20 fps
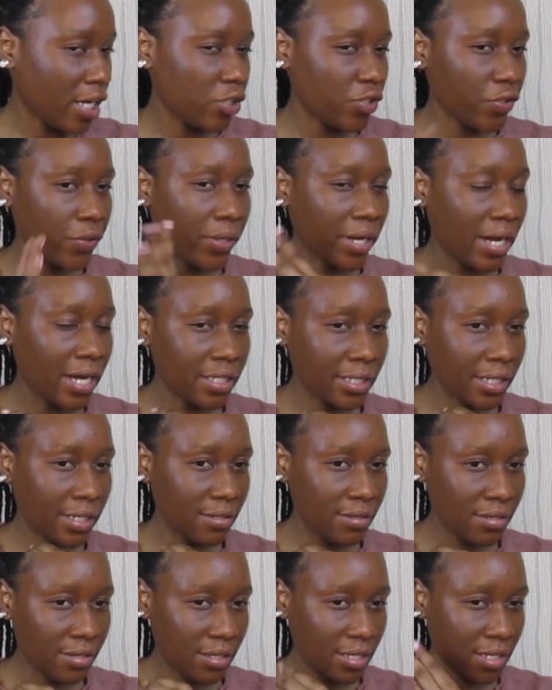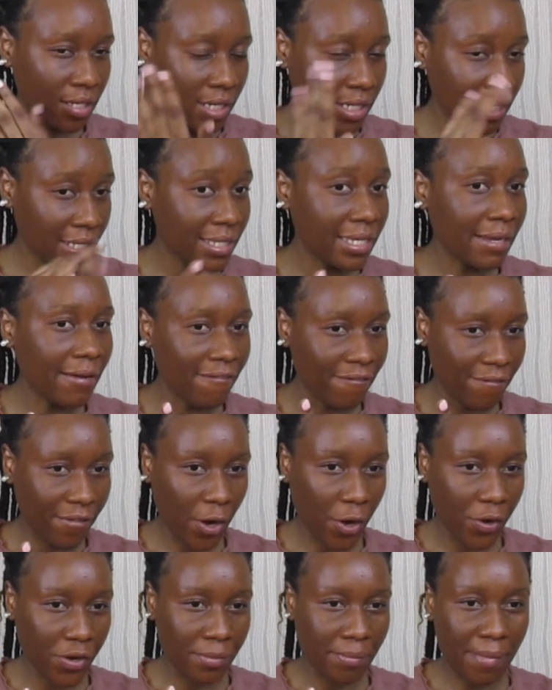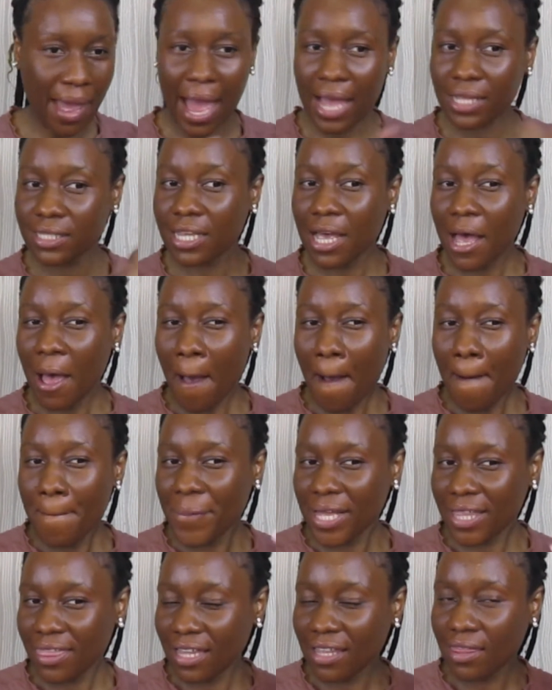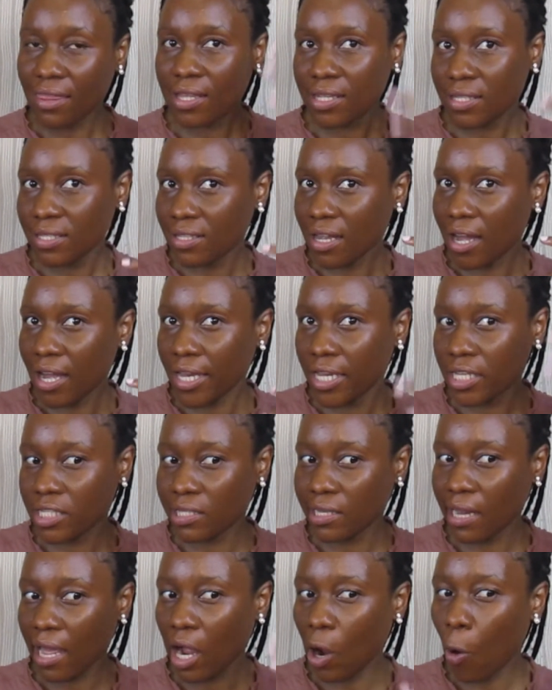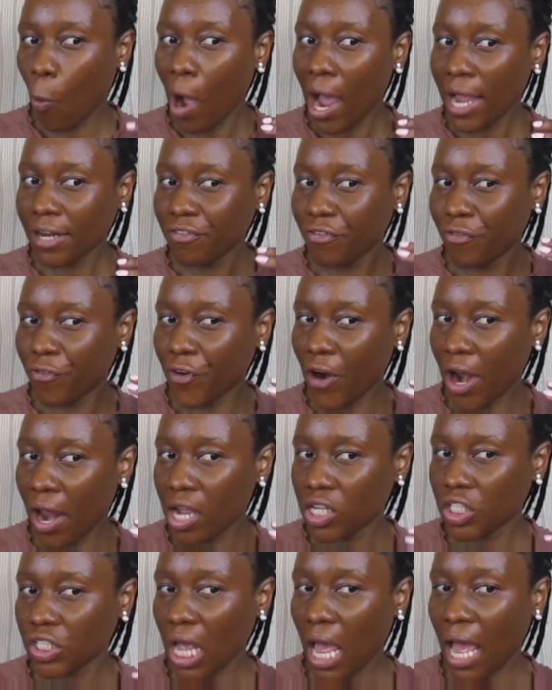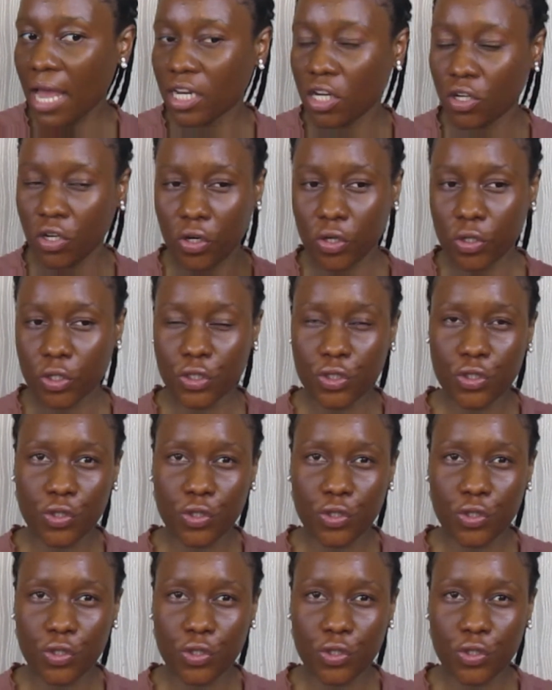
As you guys can see, it's a very matte, but then this side is like quite fresh and it looks